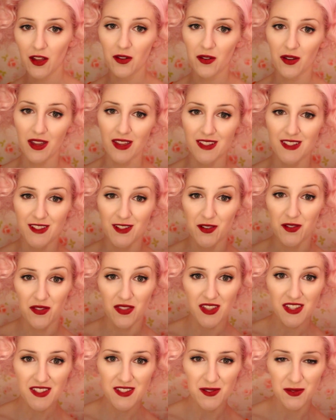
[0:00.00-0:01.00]
Okay, so
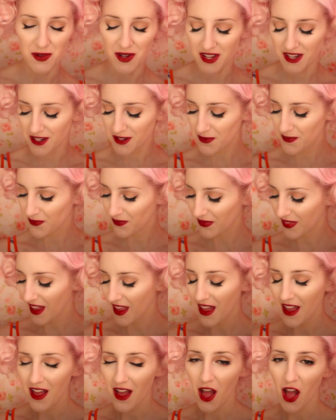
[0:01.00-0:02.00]
this one,
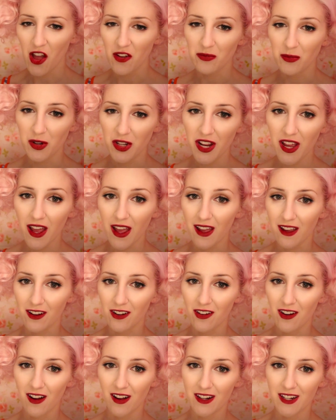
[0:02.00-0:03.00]
I've put a
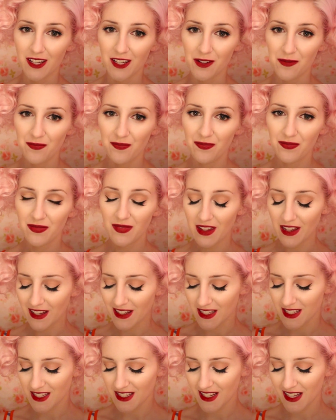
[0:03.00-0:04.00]
hanger on it.
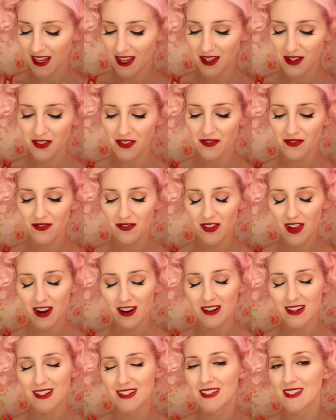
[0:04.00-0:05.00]
It's
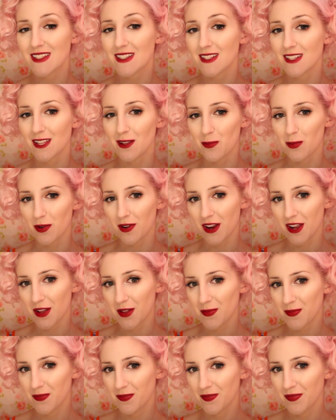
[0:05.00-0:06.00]
very slippery.